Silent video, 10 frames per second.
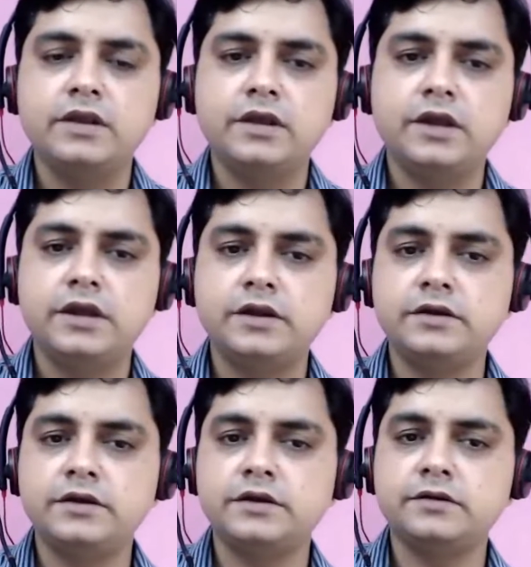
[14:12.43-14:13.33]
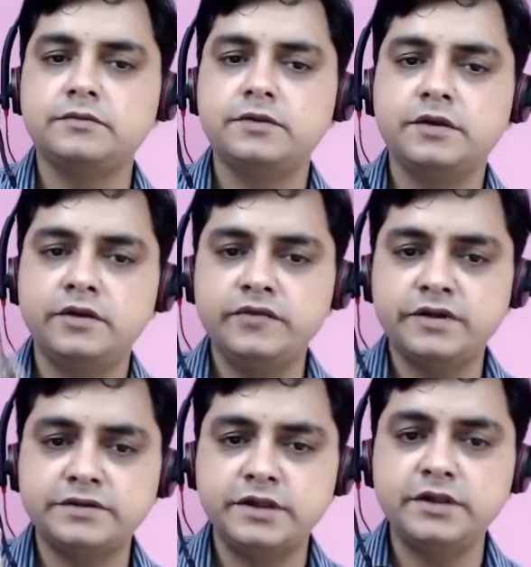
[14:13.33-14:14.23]
and if it
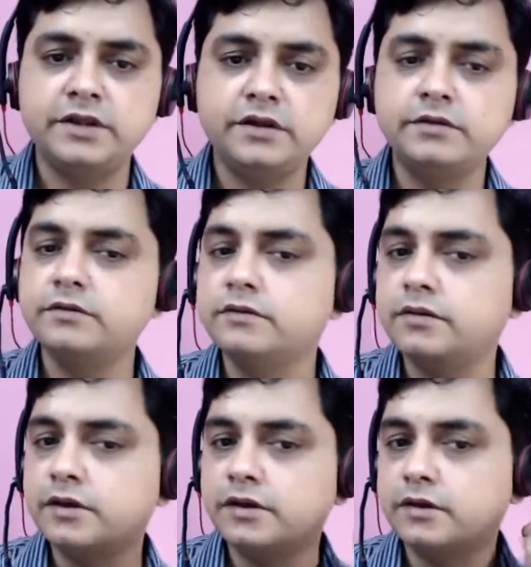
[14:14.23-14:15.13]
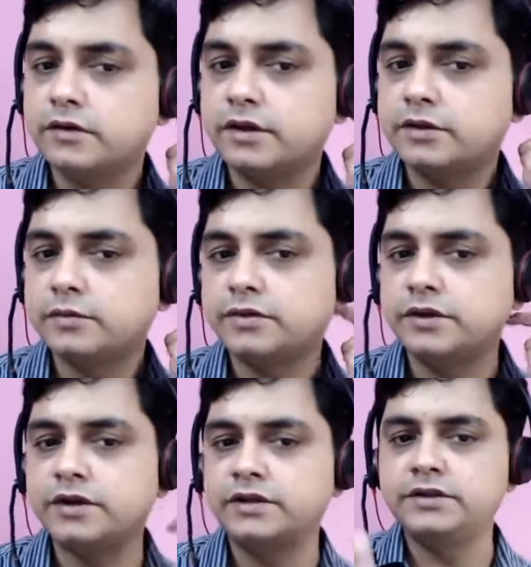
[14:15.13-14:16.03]
is still there, okay, suppose the
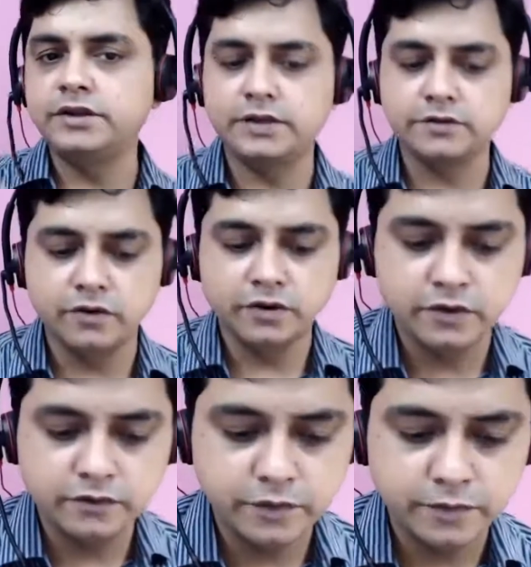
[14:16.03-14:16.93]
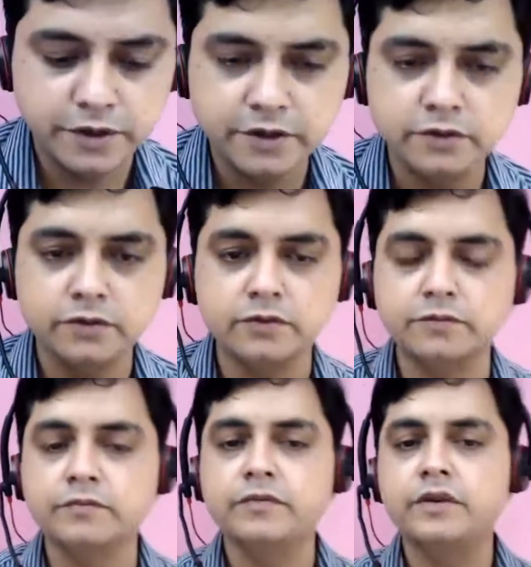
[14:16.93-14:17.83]
intensity has gone down from 8 to
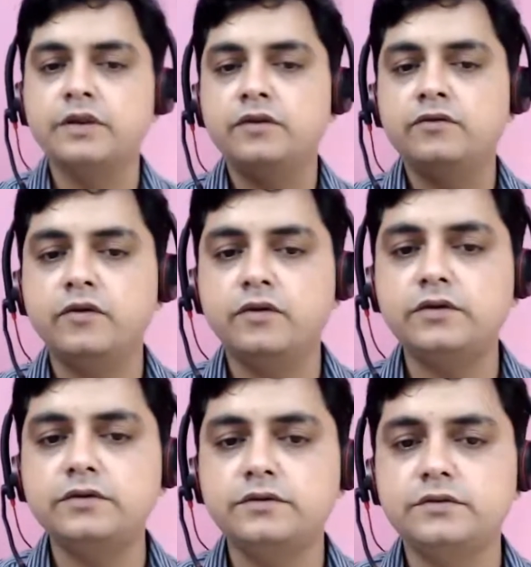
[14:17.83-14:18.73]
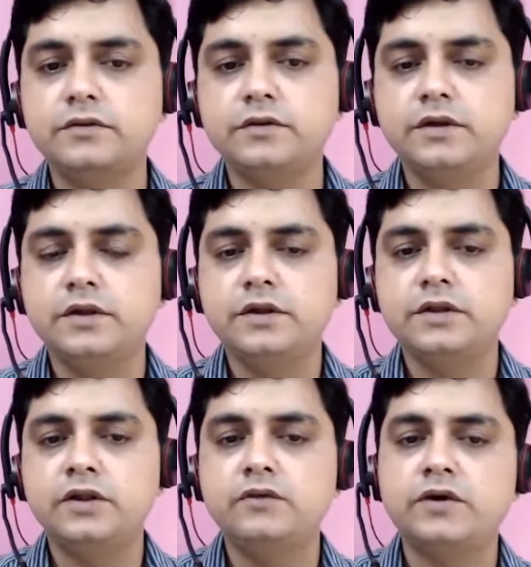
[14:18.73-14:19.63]
4,
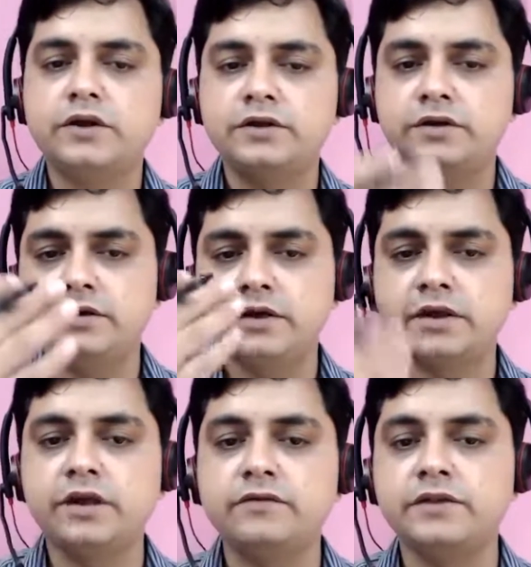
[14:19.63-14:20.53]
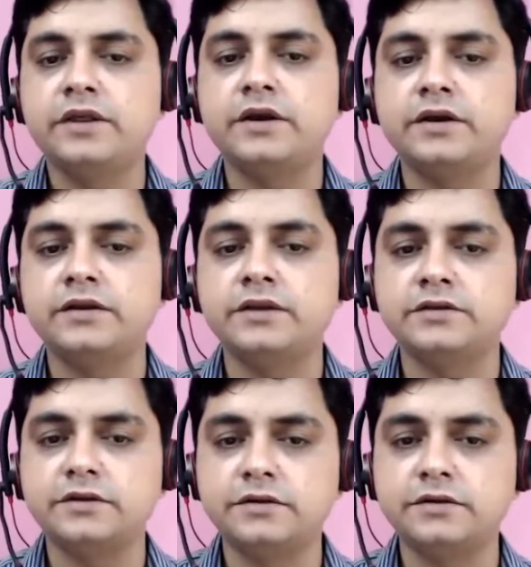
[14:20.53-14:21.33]
then you work again with that intensity.